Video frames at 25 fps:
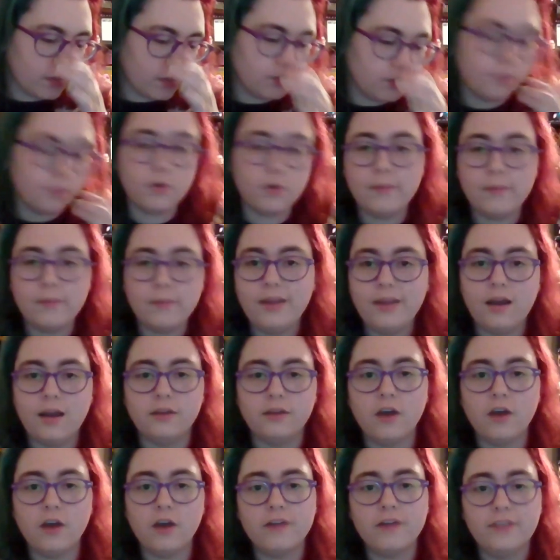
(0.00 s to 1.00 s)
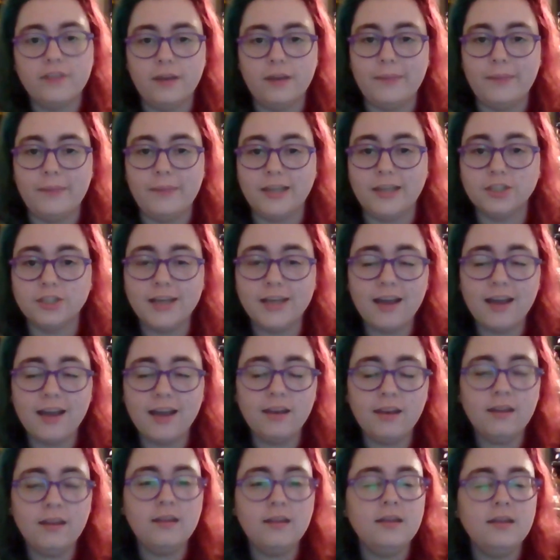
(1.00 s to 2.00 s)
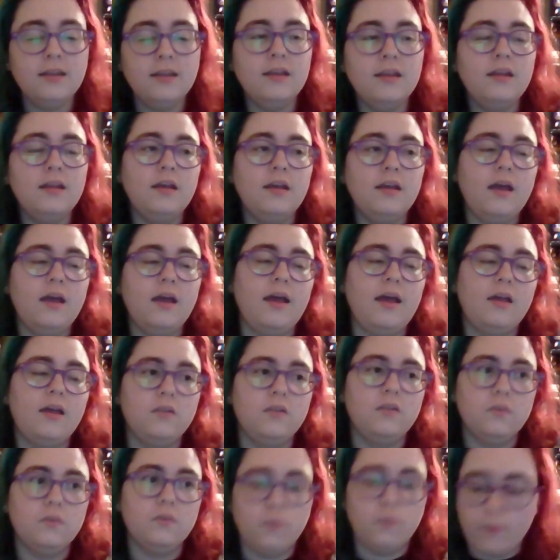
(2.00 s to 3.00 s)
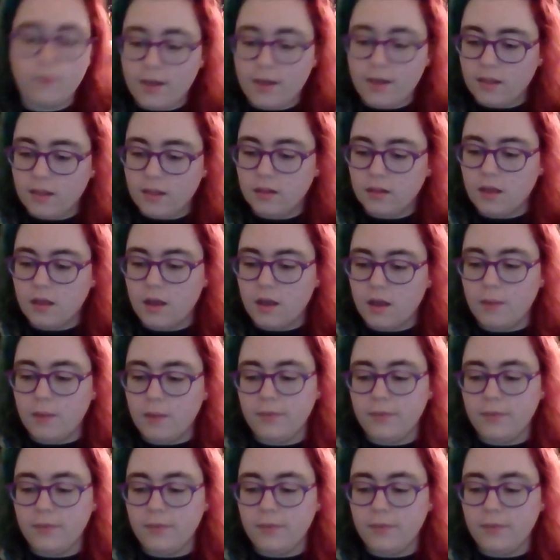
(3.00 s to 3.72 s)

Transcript: support me on Coffee and Patreon as well.